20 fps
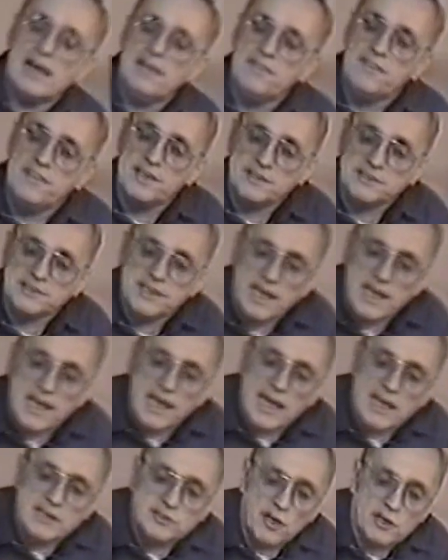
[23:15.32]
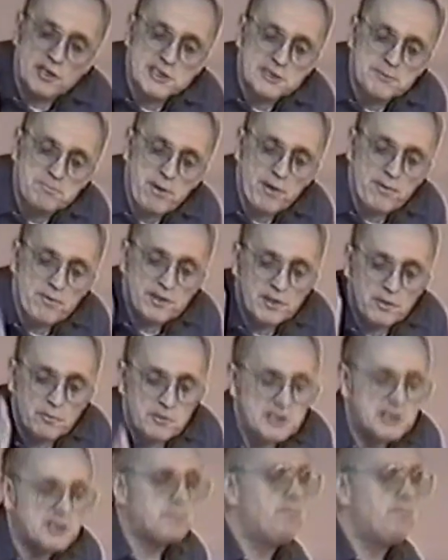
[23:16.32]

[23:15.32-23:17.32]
And this is our spirit, which